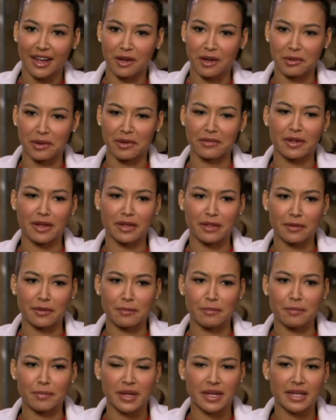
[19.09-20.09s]
We have like the
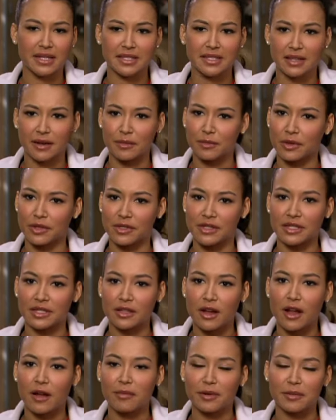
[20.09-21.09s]
biggest numbers. It's
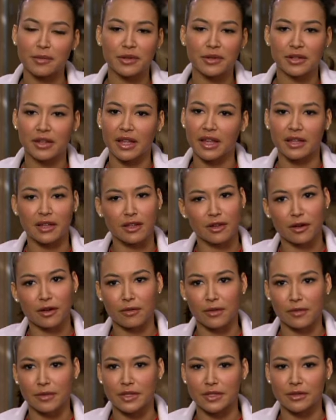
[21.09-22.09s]
comparable to like
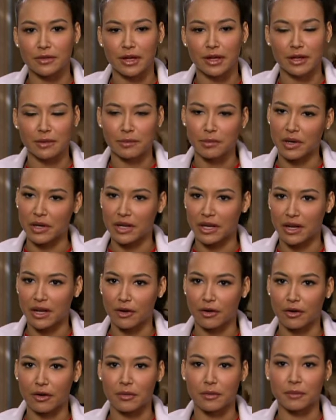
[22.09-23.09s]
when we do like a Britney
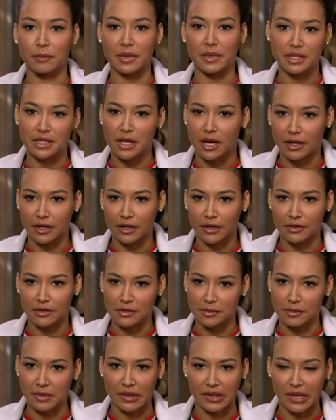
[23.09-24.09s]
or a Madonna or
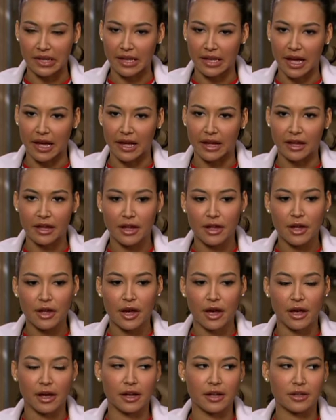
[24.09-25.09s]
something like that.
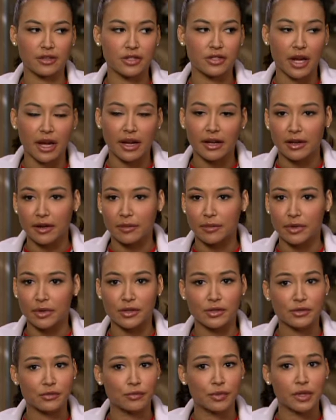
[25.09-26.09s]
Giant
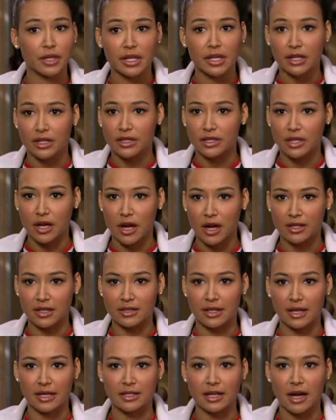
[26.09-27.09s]
numbers, really good
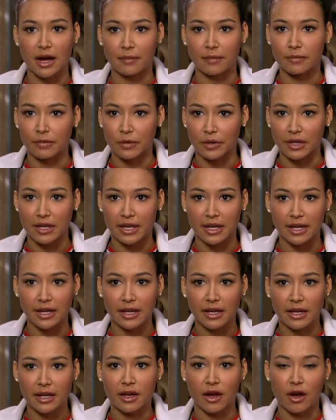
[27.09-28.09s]
songs, like top
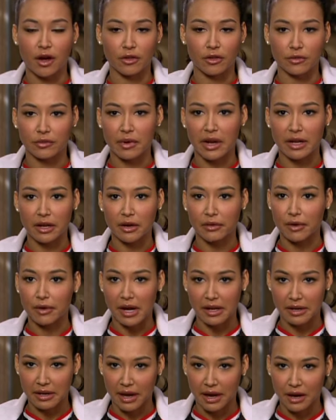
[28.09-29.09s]
40 on the radio
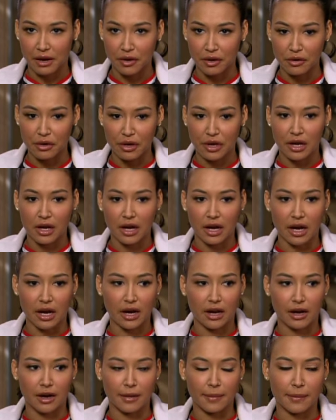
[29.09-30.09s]
right now,
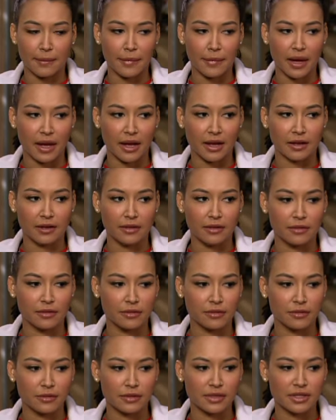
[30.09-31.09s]
and
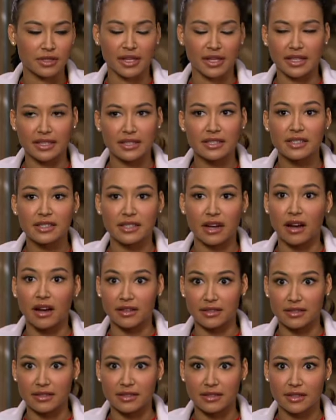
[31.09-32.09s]
it's like
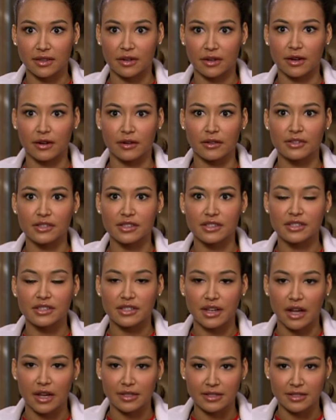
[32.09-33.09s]
stunts. There are
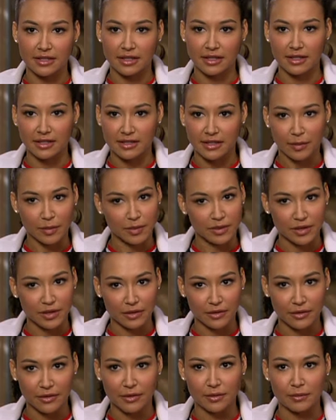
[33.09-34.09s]
stunts in this
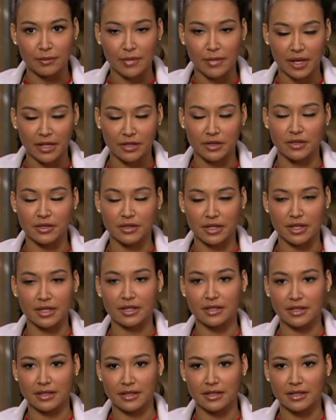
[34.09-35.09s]
episode, major
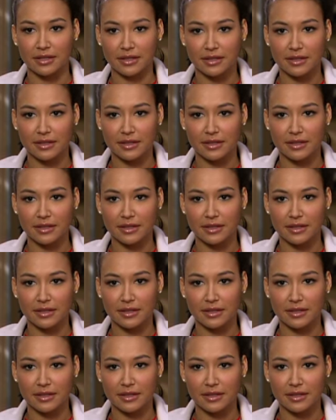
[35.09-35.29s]
stunts.